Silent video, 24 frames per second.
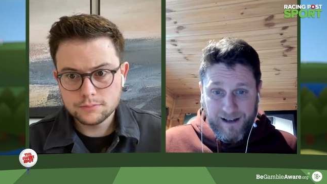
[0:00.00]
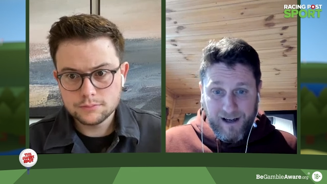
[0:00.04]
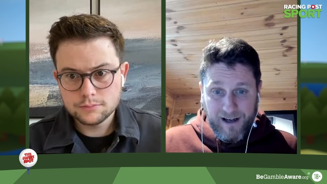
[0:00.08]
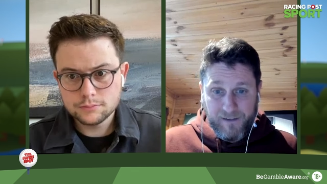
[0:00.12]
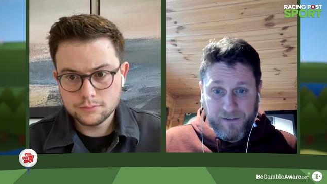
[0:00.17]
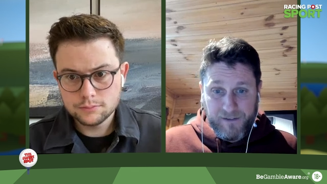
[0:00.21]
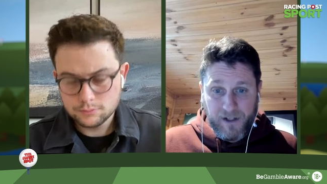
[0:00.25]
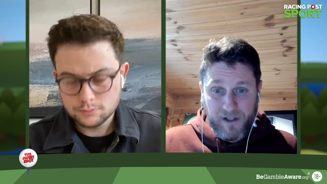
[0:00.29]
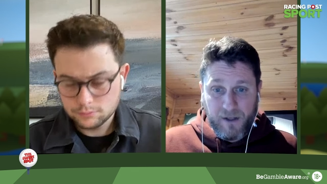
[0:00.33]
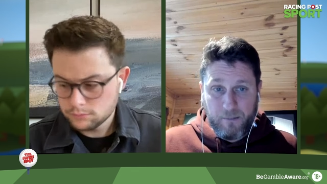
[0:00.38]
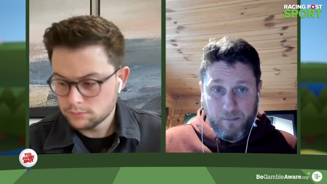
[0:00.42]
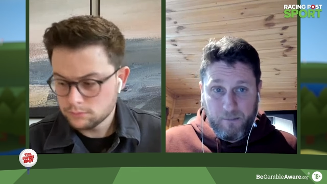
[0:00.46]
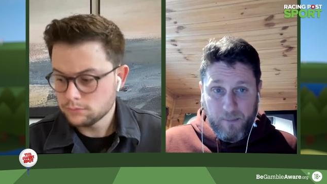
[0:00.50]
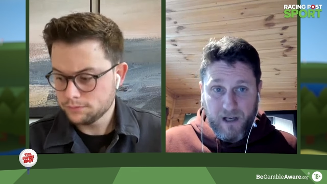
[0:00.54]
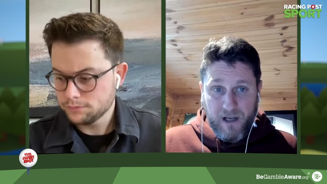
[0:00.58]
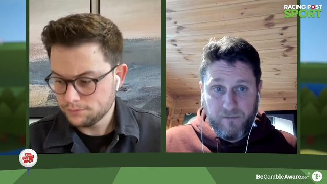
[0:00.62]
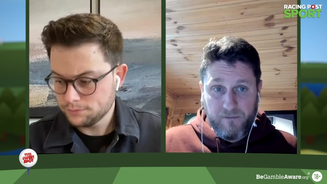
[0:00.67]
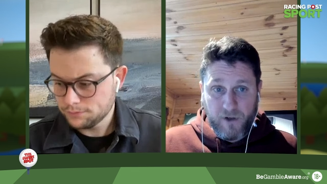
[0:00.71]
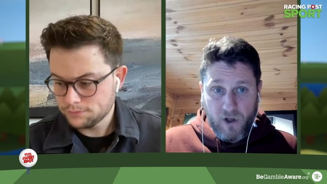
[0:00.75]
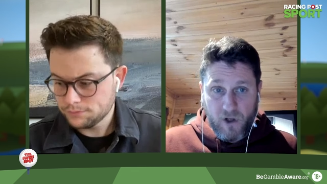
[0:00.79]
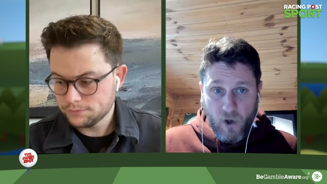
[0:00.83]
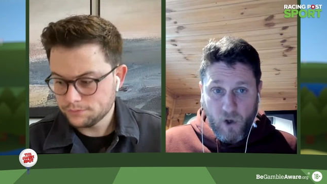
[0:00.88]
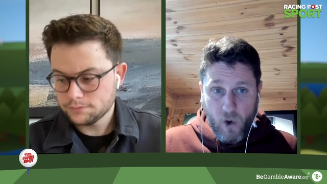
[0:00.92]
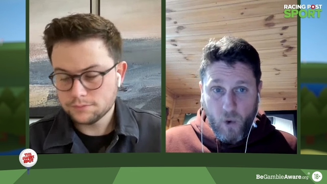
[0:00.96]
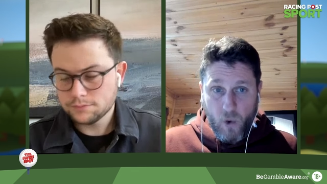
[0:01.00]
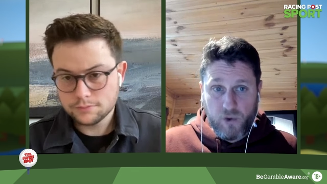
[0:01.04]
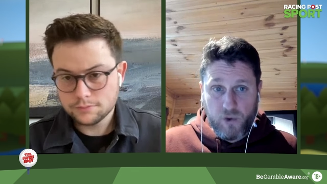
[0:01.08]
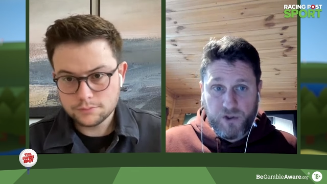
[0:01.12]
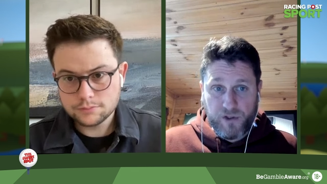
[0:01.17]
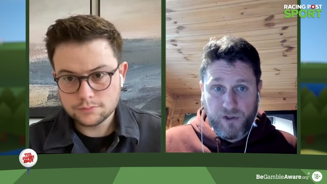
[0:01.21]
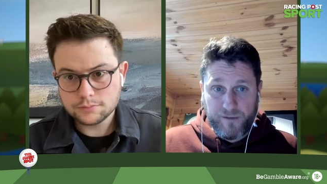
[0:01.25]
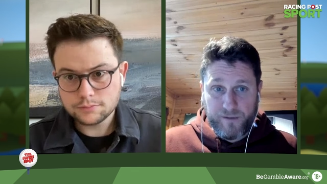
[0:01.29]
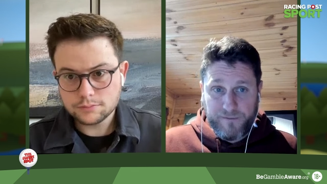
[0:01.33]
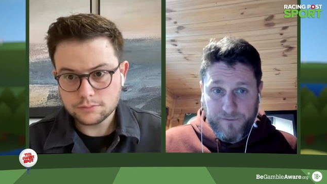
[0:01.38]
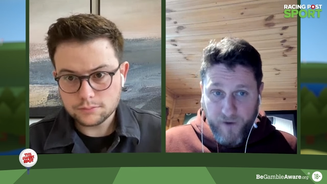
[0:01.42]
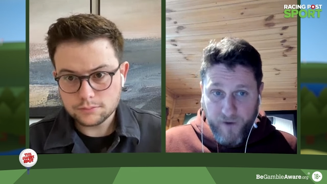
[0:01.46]
Speaker 1: I've done a bit of a quarter
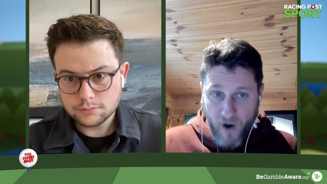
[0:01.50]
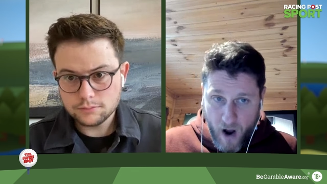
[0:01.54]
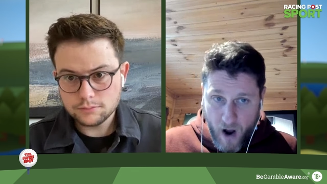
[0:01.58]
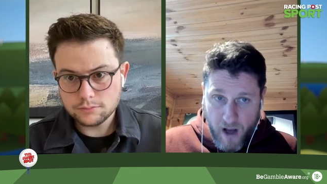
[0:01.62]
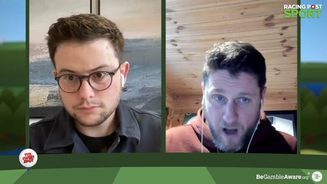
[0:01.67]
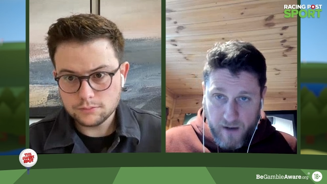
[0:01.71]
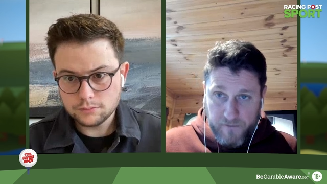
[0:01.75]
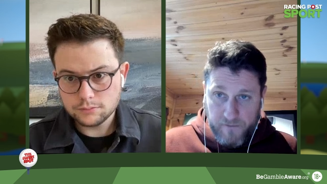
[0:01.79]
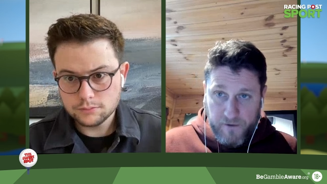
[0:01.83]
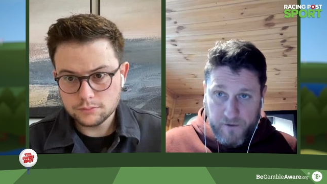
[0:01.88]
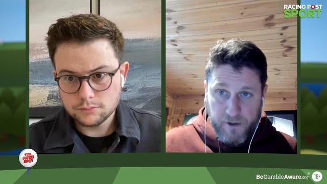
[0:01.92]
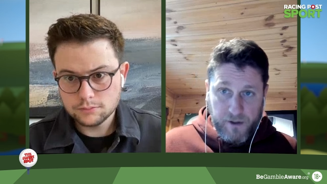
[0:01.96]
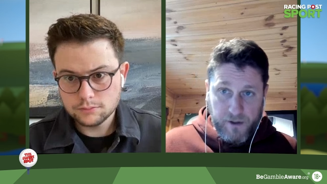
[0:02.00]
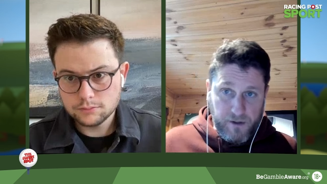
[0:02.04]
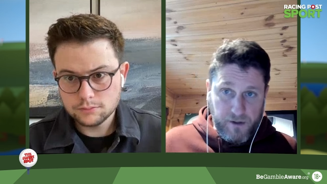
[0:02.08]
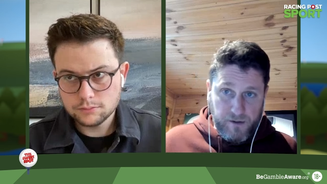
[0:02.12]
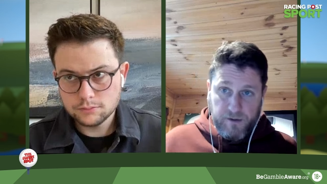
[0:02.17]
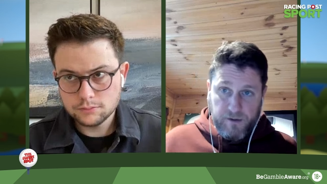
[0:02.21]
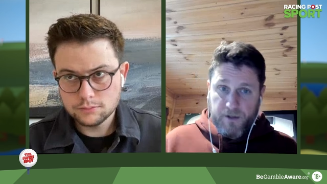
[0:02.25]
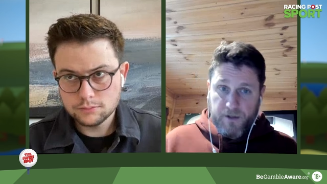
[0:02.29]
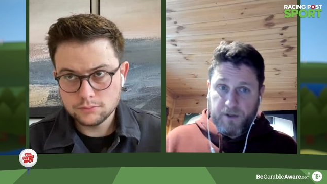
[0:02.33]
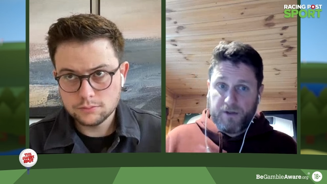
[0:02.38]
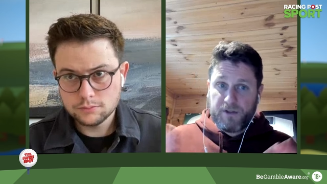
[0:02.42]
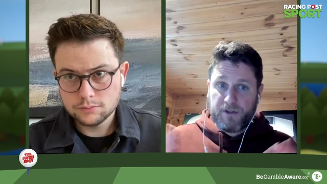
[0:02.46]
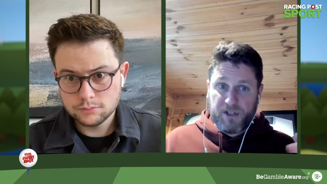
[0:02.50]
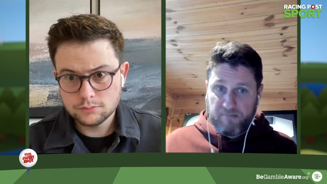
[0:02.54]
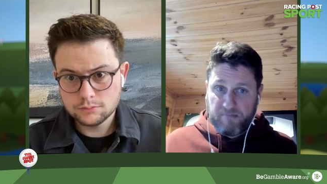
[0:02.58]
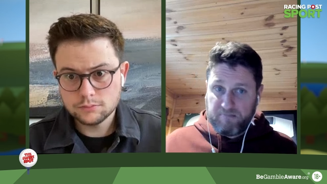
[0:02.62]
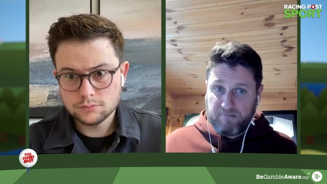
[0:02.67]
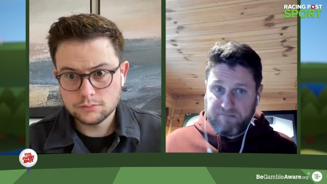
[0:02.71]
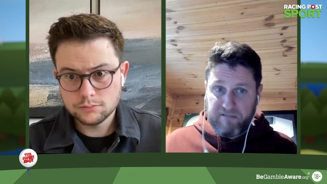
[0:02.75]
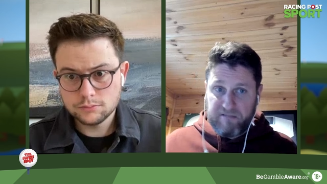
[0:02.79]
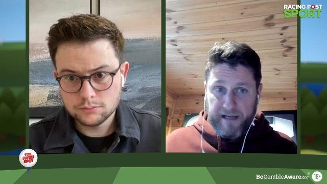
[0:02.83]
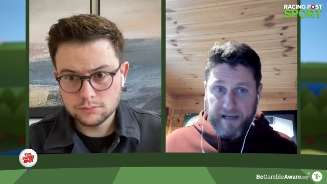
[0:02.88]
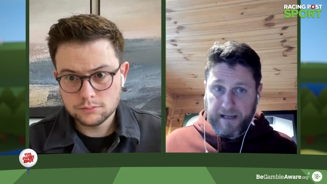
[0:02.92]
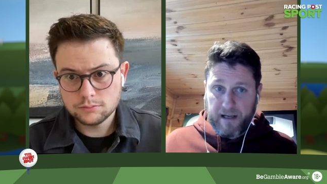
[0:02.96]
to the five. You can you can
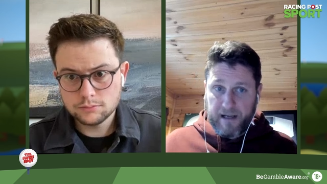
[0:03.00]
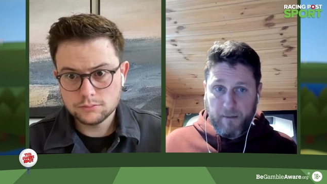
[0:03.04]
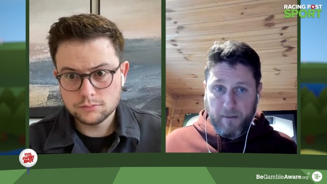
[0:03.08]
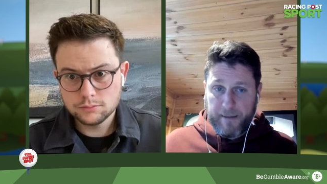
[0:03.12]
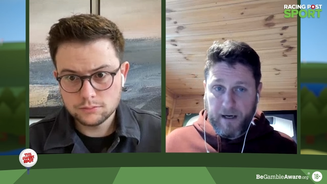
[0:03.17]
spread it.